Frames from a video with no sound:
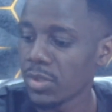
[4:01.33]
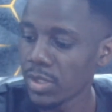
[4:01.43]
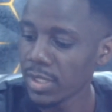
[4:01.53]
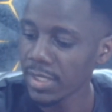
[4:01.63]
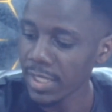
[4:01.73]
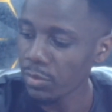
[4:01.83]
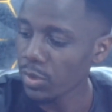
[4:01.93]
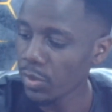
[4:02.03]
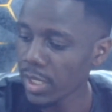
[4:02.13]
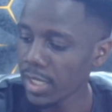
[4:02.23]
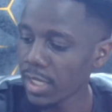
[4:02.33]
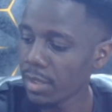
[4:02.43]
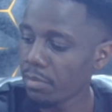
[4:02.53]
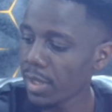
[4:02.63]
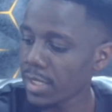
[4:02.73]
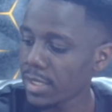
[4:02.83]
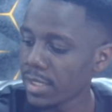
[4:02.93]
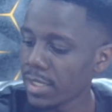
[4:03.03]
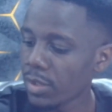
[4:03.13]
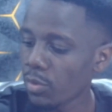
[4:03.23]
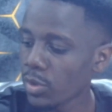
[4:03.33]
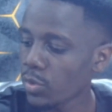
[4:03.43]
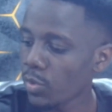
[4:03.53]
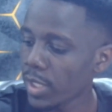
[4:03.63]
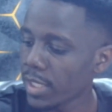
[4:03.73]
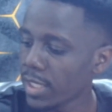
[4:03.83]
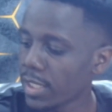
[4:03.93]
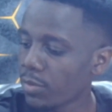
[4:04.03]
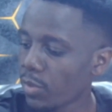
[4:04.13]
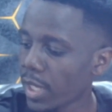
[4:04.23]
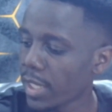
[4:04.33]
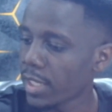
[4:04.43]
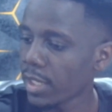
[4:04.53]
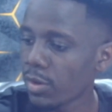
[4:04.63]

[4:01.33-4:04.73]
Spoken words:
They will win, but they won't win the way